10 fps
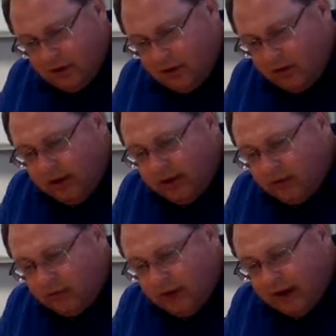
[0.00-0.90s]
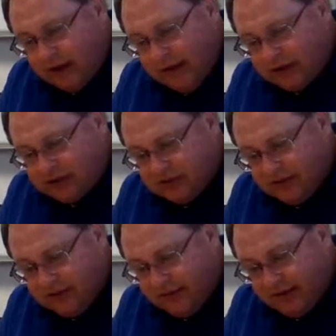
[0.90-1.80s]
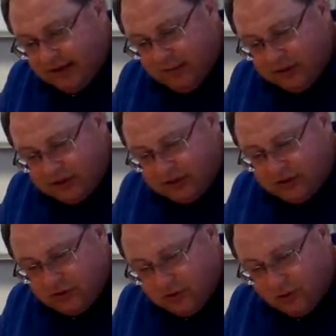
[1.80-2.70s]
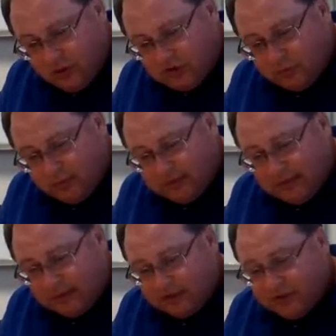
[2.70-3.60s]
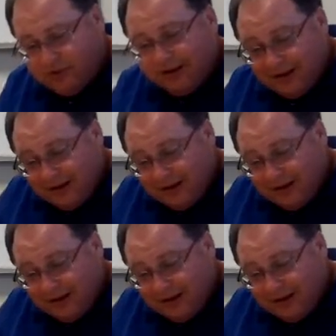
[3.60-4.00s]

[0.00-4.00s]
Okay, recollections of the event, images, thoughts, or perceptions.